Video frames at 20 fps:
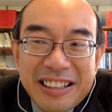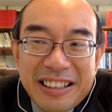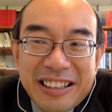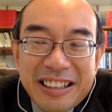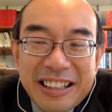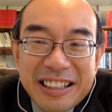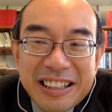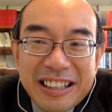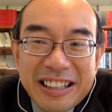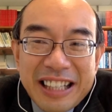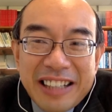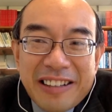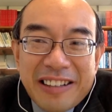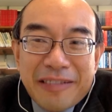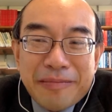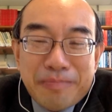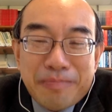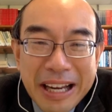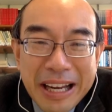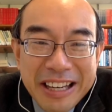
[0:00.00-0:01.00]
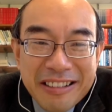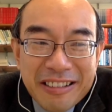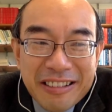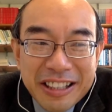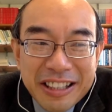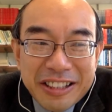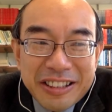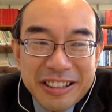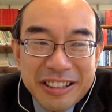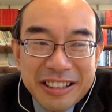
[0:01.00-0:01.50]
that of
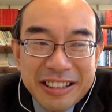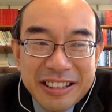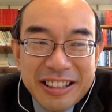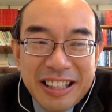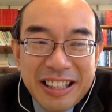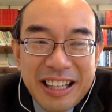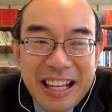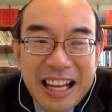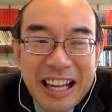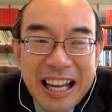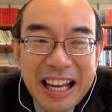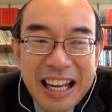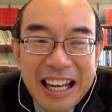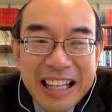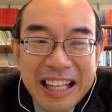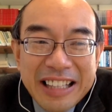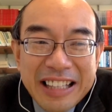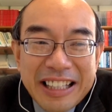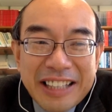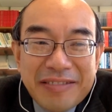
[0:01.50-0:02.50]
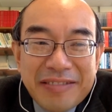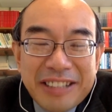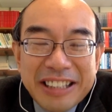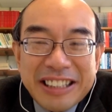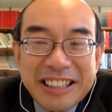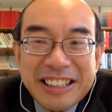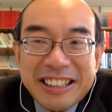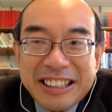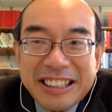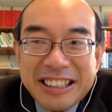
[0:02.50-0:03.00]
migration, and the other one
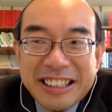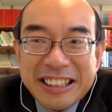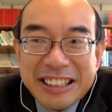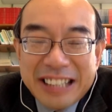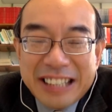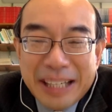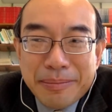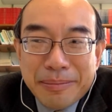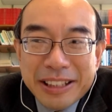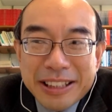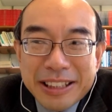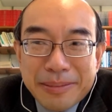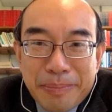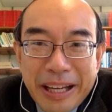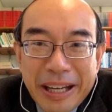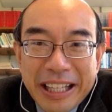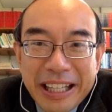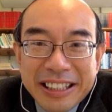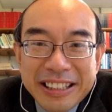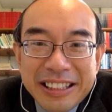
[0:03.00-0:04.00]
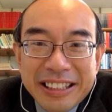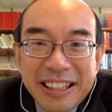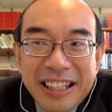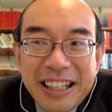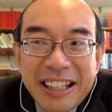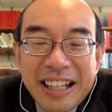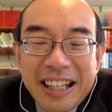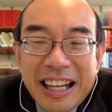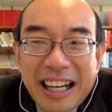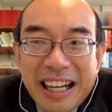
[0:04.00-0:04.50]
is cyberspace.
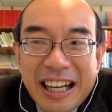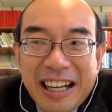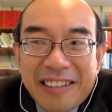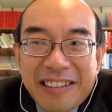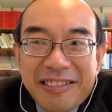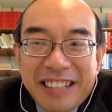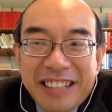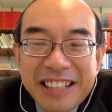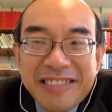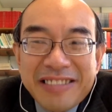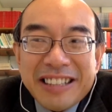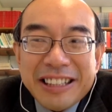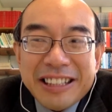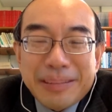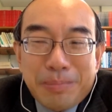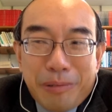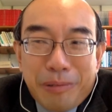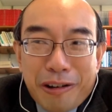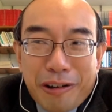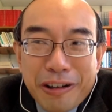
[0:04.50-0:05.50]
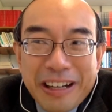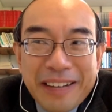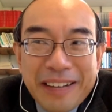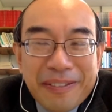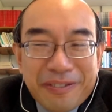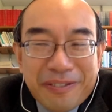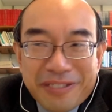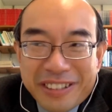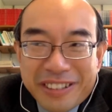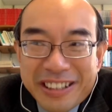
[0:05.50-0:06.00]
I would like to explore that
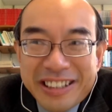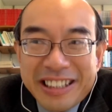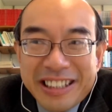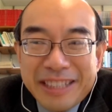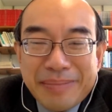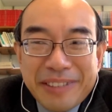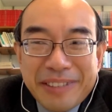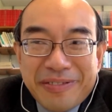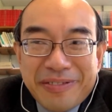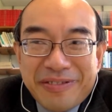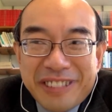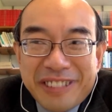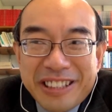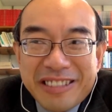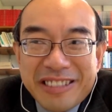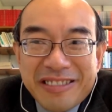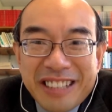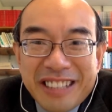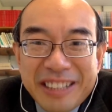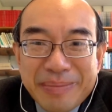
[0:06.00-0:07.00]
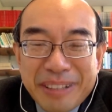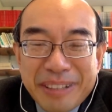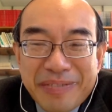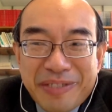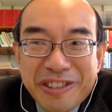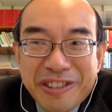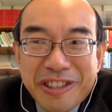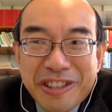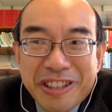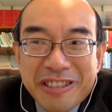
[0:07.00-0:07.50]
further in my
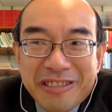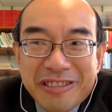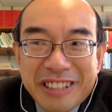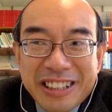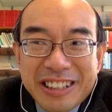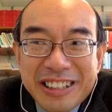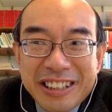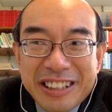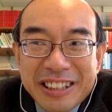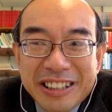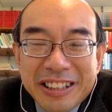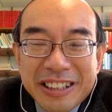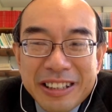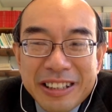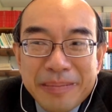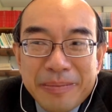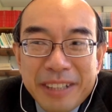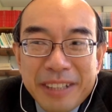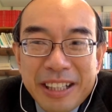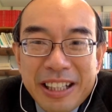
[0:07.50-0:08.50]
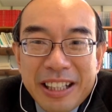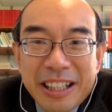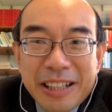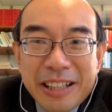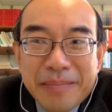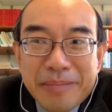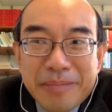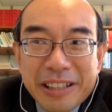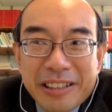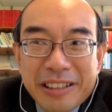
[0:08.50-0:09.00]
future research,
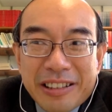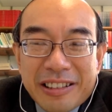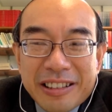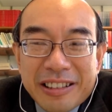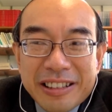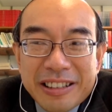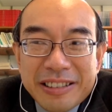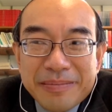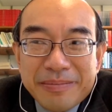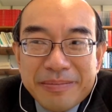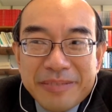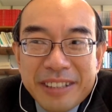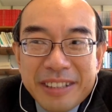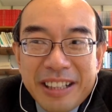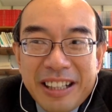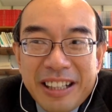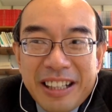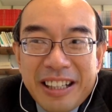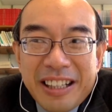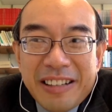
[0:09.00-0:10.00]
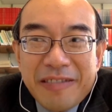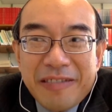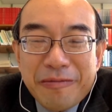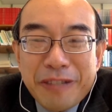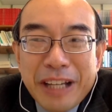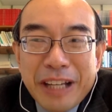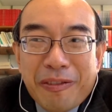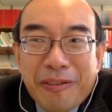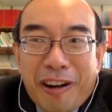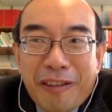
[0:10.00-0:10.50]
because
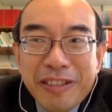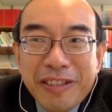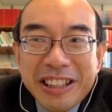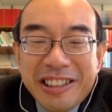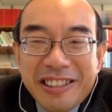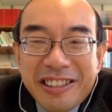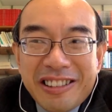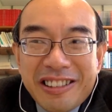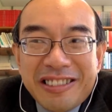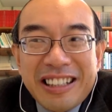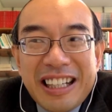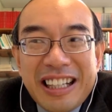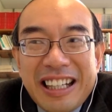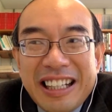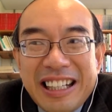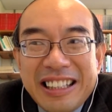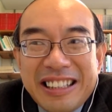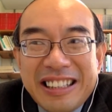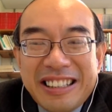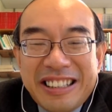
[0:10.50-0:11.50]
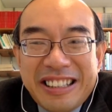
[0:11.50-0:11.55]
we have always looked at